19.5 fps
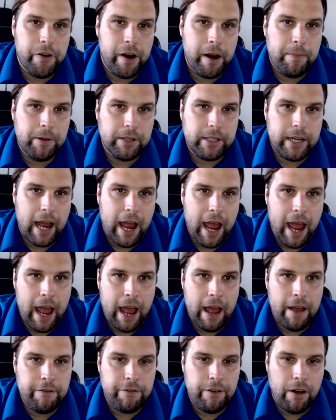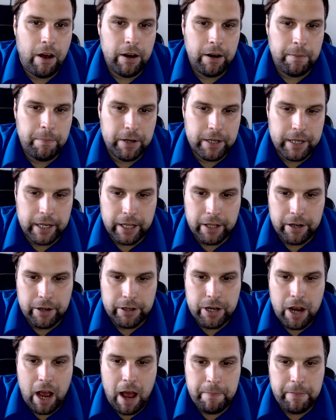able to have on a particular
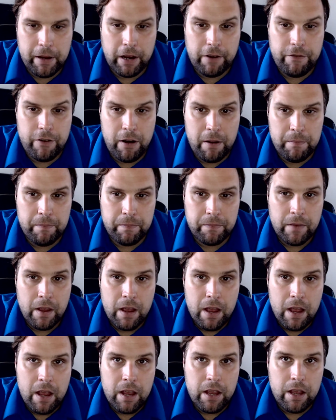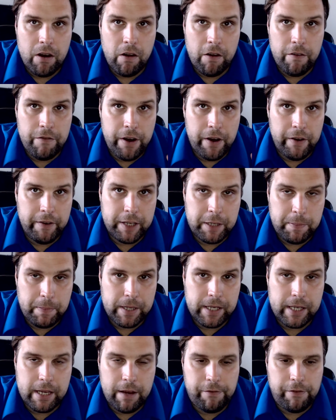topic from a very
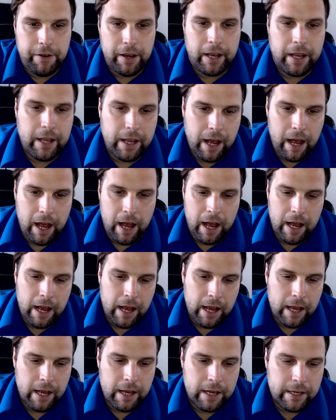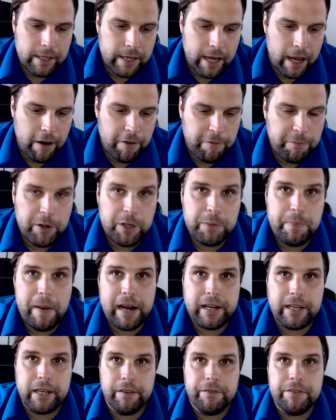specific set of
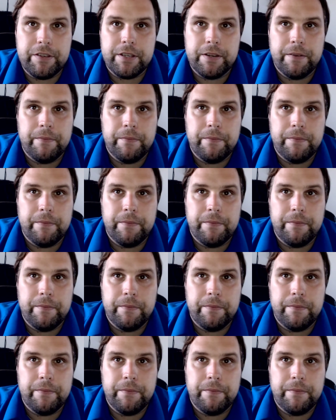perspectives.